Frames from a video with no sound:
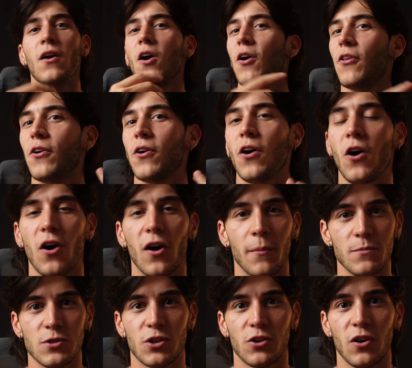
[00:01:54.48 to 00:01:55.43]
Are their
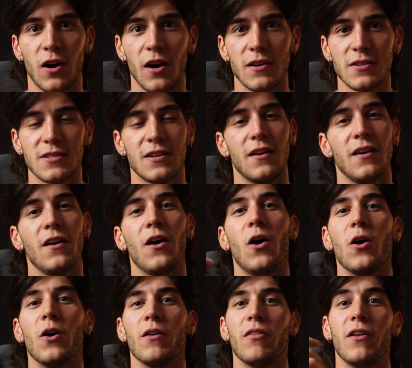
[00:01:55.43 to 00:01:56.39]
arms crossed?
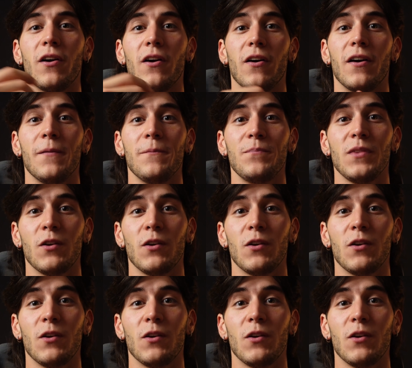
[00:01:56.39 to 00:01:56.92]
Are their